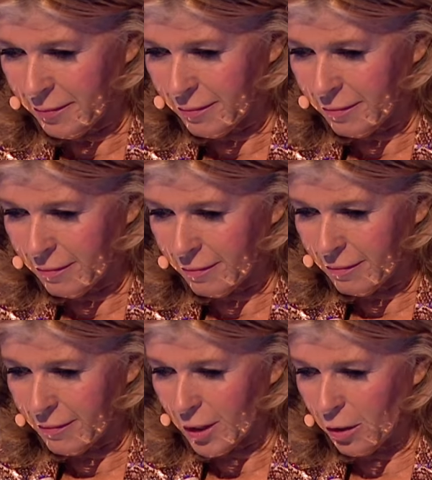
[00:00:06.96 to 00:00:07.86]
own a
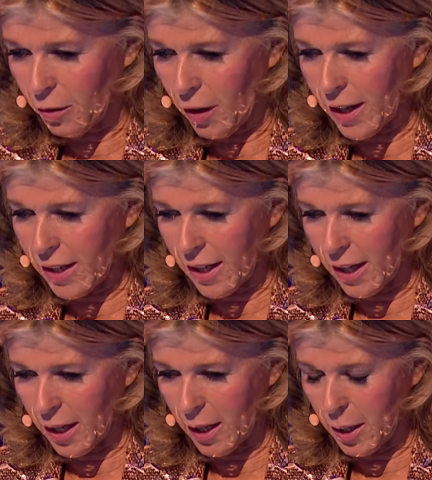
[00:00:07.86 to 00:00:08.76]
mobile
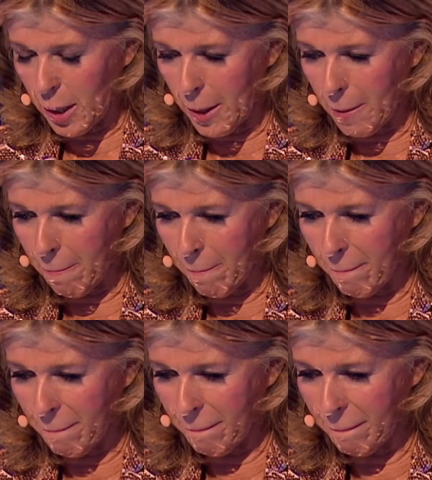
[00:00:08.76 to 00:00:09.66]
phone?
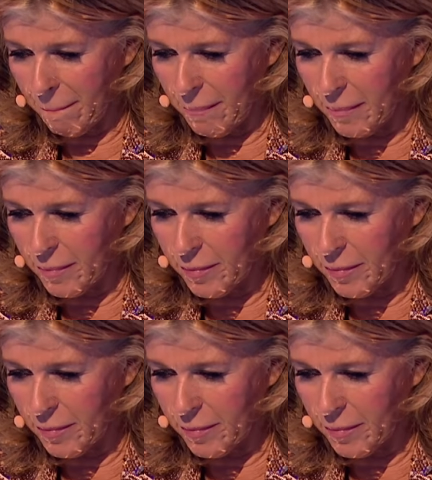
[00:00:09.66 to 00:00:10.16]
Is it